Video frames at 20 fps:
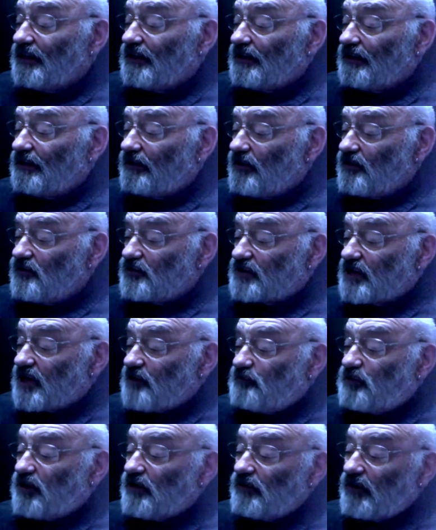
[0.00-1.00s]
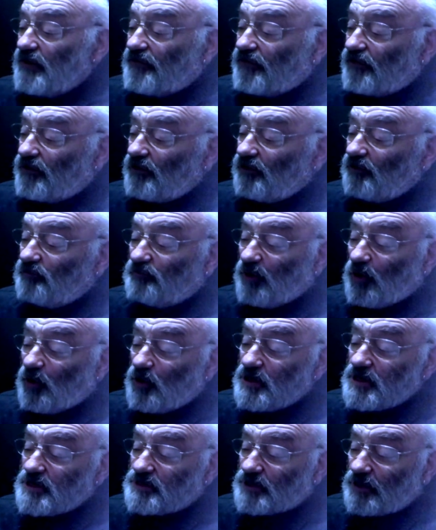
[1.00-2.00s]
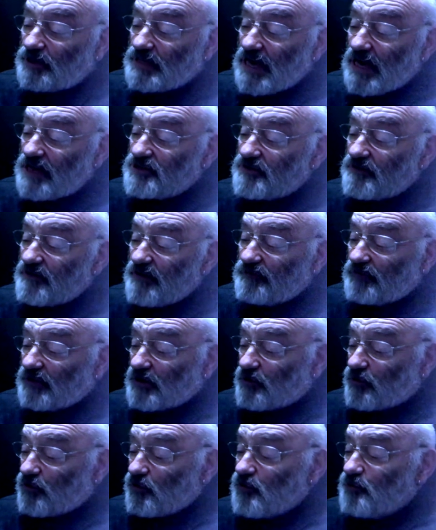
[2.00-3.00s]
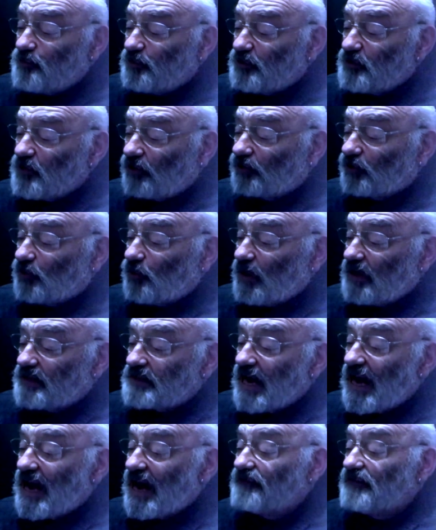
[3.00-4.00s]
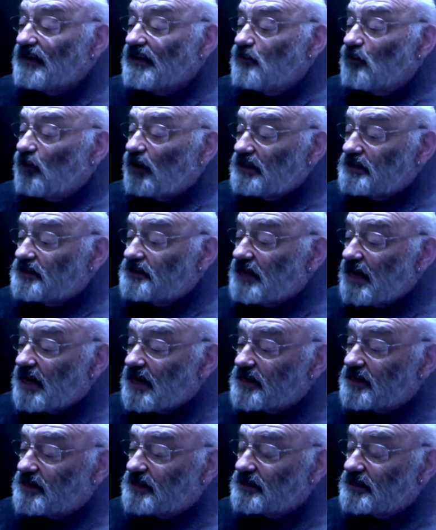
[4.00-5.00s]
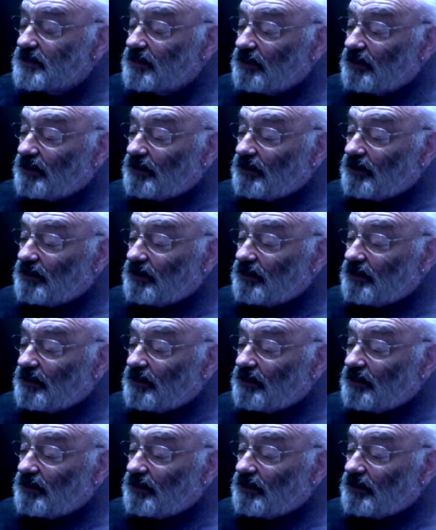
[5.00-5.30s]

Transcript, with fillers: those peripheral boys on the edge of every group, not quite having what it takes,